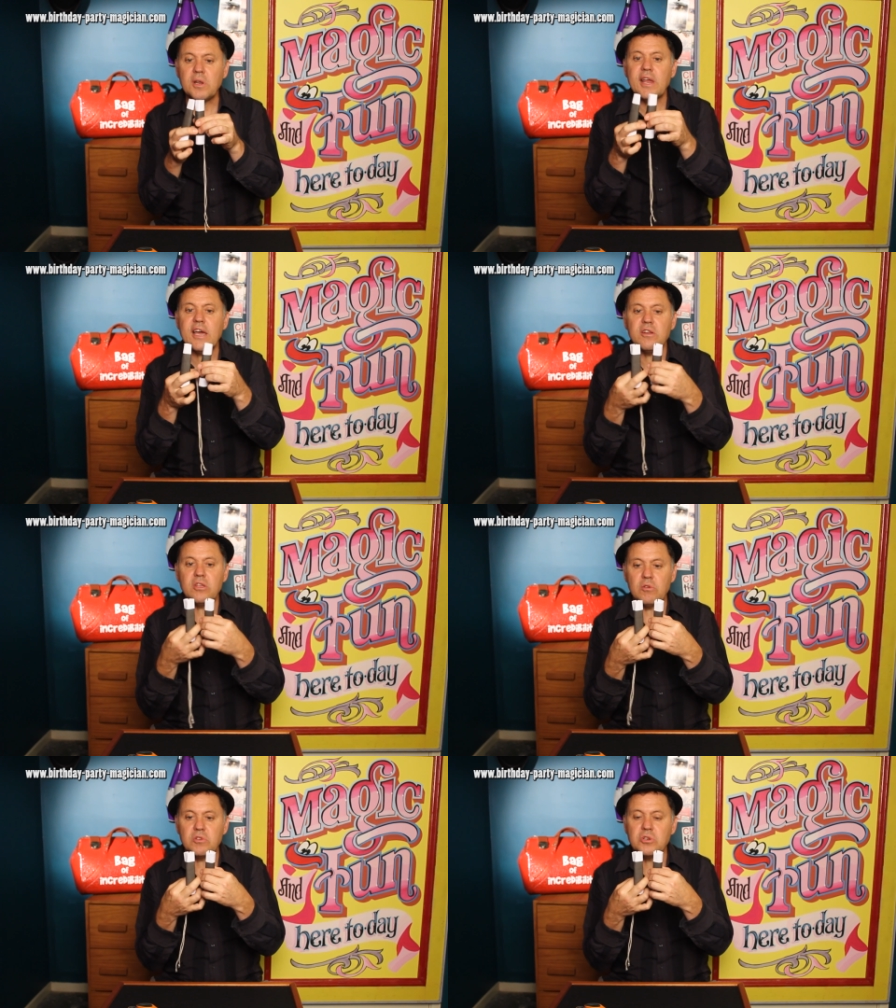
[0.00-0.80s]
it out,
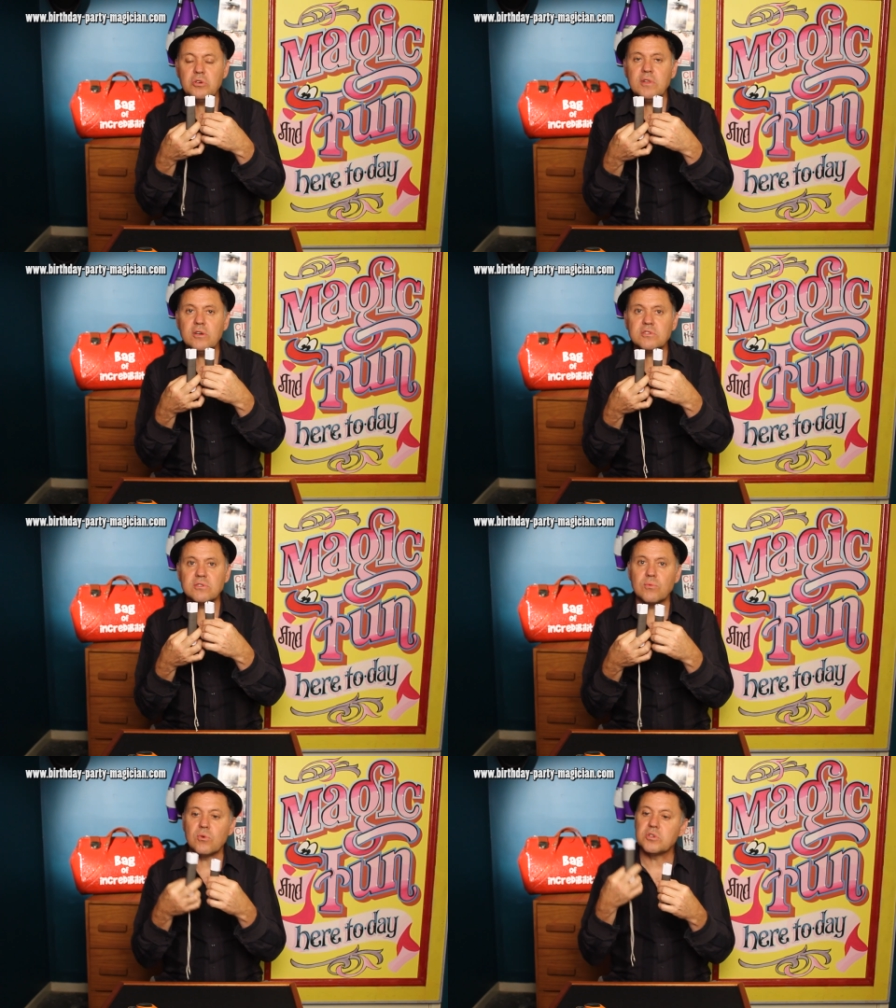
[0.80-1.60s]
you turn those
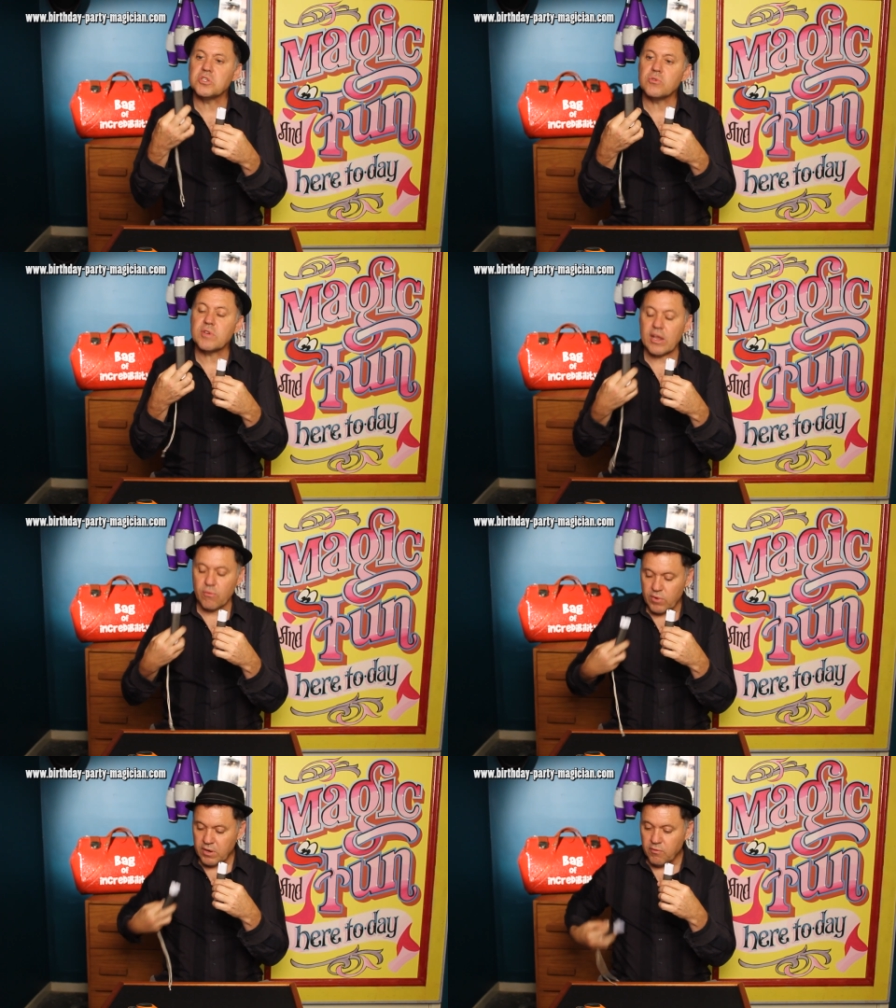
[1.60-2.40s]
towards you, get
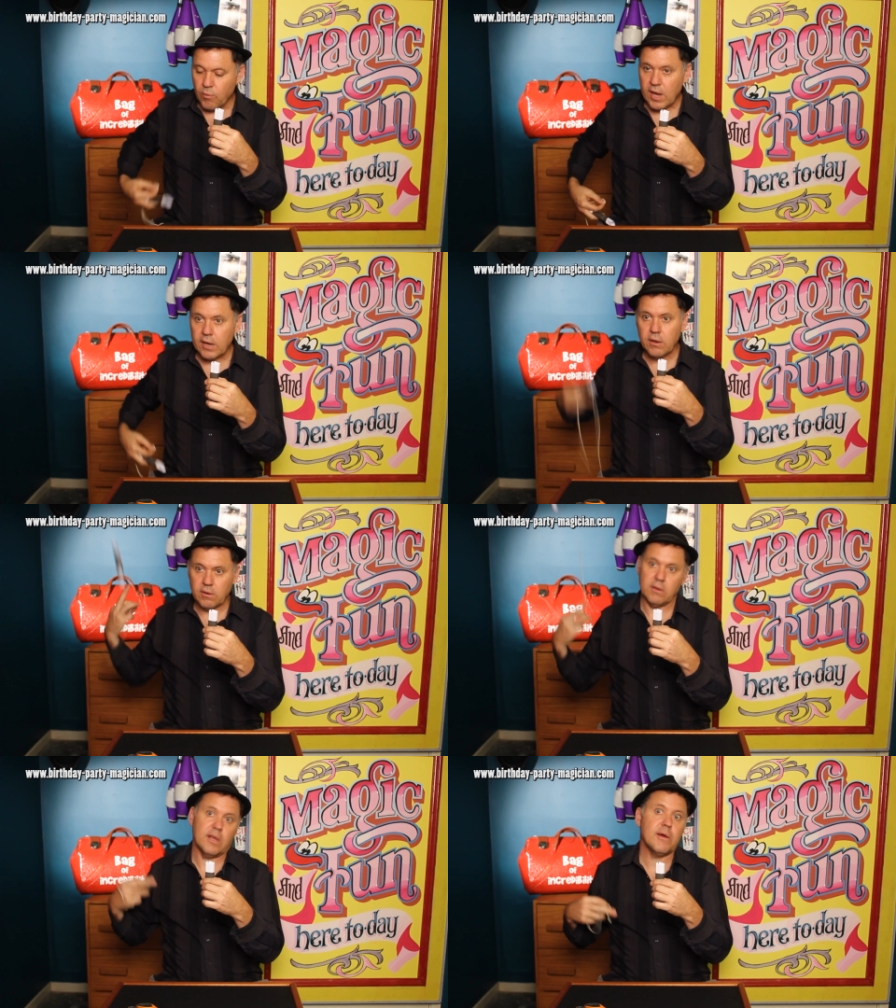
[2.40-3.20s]
rid of one,
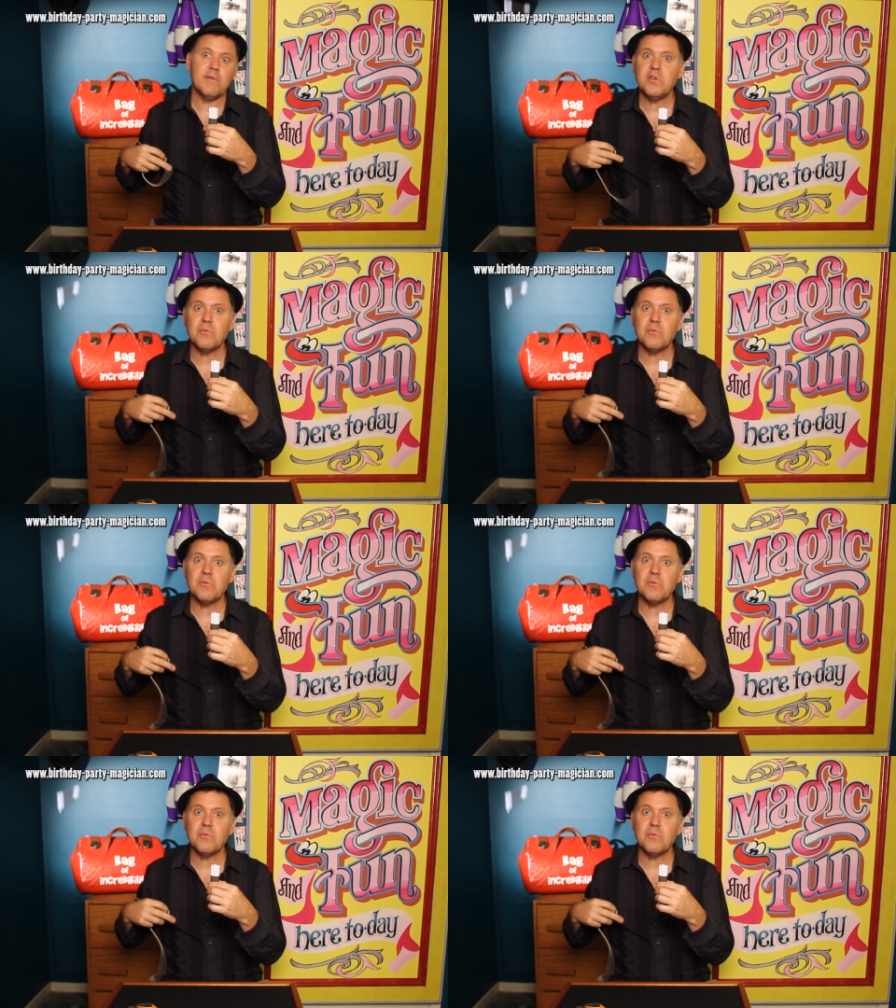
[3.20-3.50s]
however you